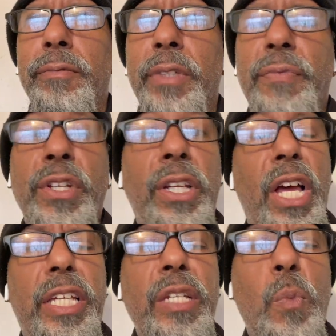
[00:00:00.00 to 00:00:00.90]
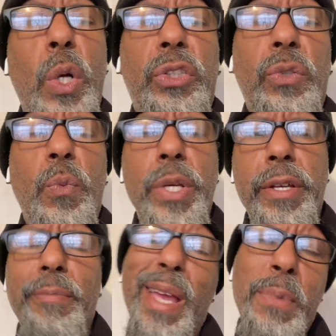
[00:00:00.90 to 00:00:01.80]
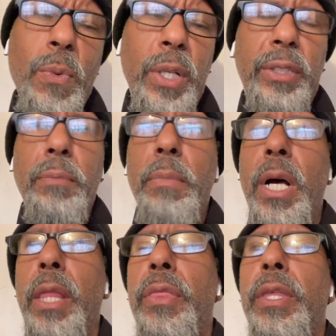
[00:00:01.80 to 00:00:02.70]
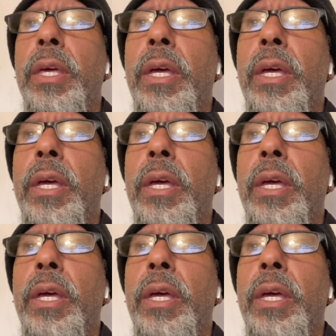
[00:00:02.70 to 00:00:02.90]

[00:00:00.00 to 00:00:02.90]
if you're lucky, once a week, maybe once a month.